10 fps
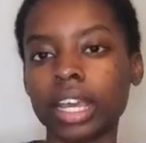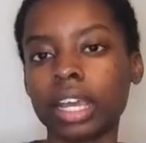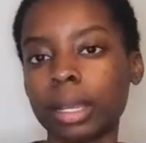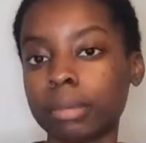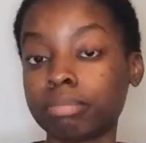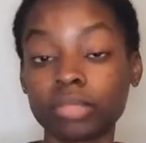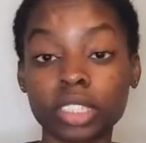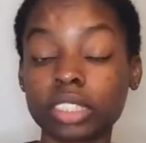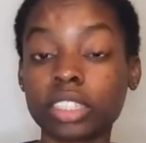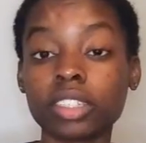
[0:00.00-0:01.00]
I'm
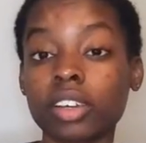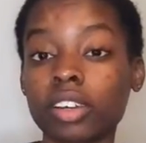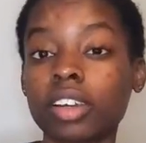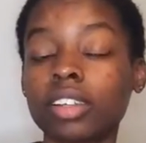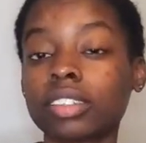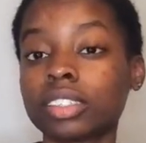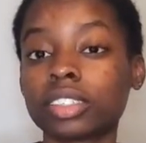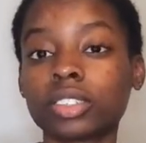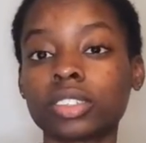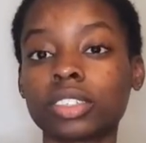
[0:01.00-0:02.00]
gonna tell y'all this
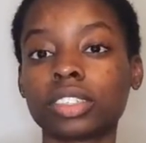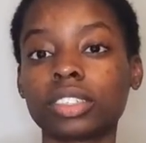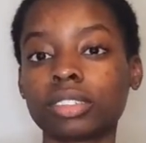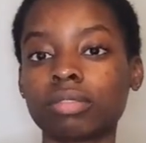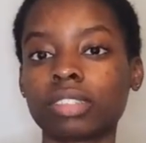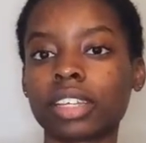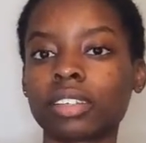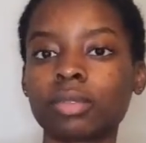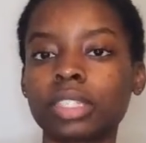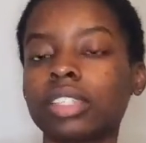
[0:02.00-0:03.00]
story of
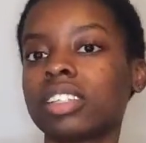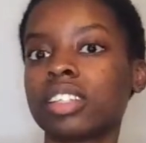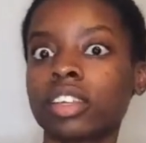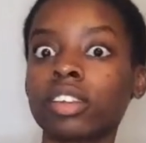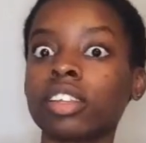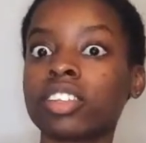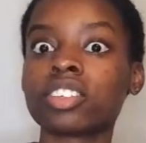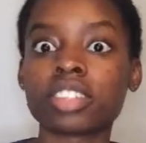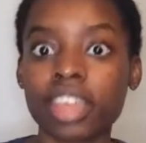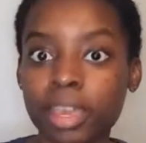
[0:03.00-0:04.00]
like what literally
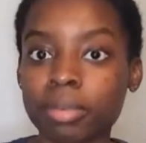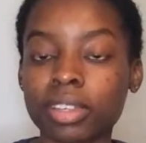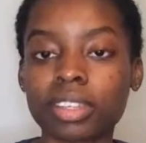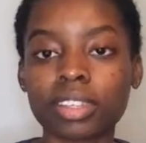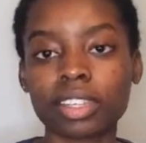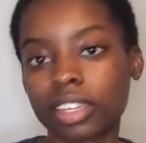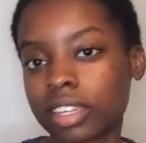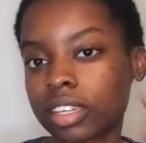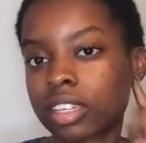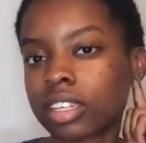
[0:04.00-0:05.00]
just happened,
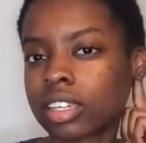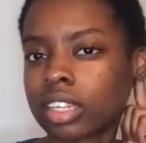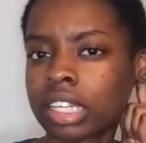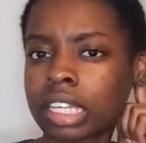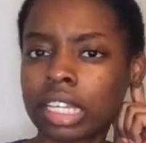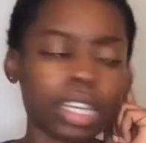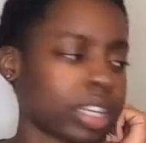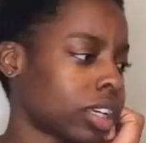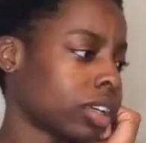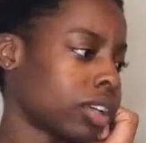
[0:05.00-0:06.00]
like
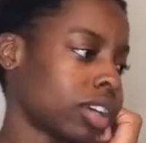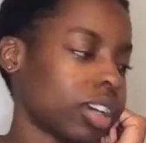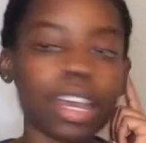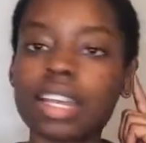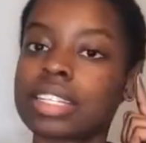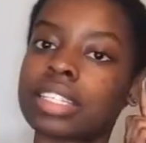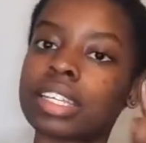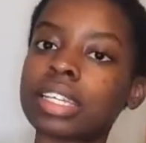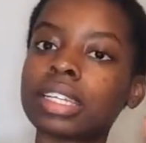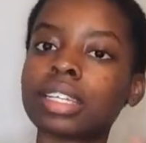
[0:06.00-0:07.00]
I'd
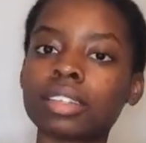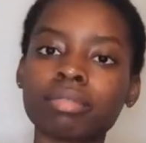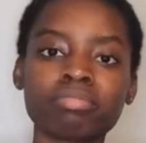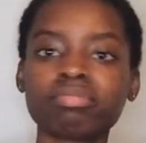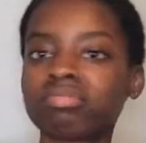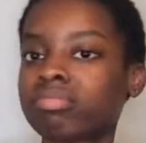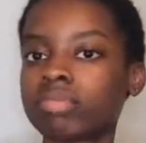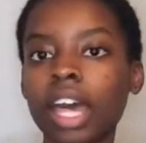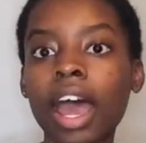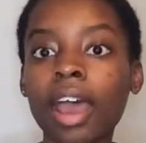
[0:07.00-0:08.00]
say
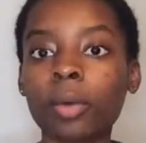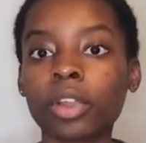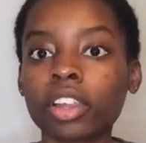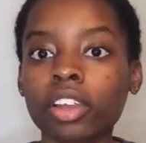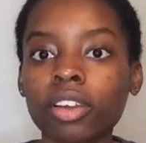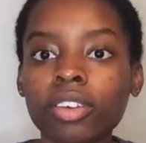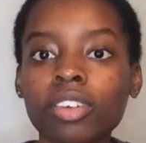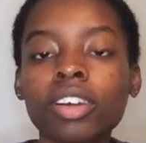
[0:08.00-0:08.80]
an hour ago.